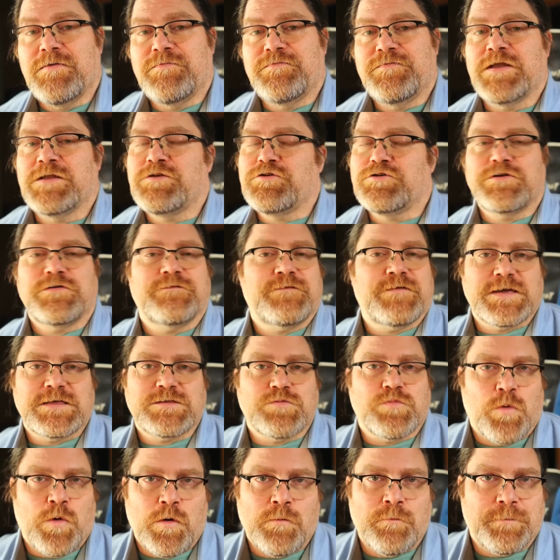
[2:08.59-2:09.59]
then your
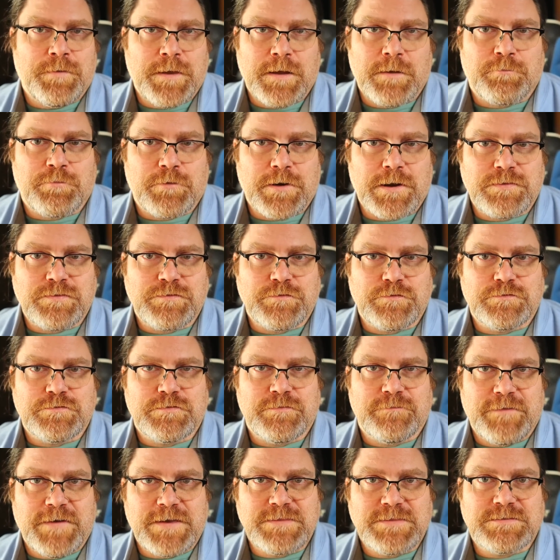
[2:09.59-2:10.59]
device won't be a breakthrough
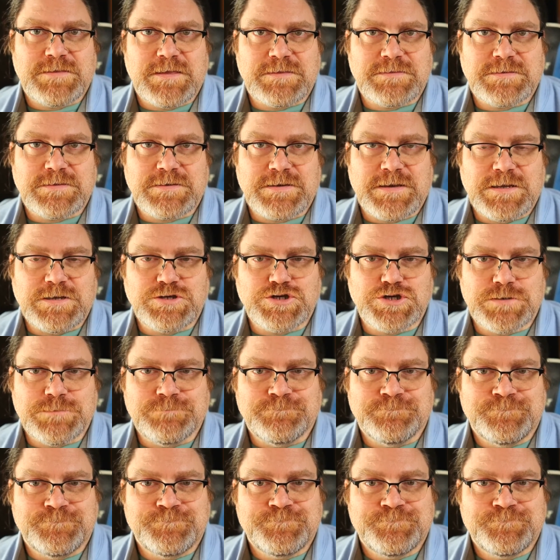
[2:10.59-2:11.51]
device designation.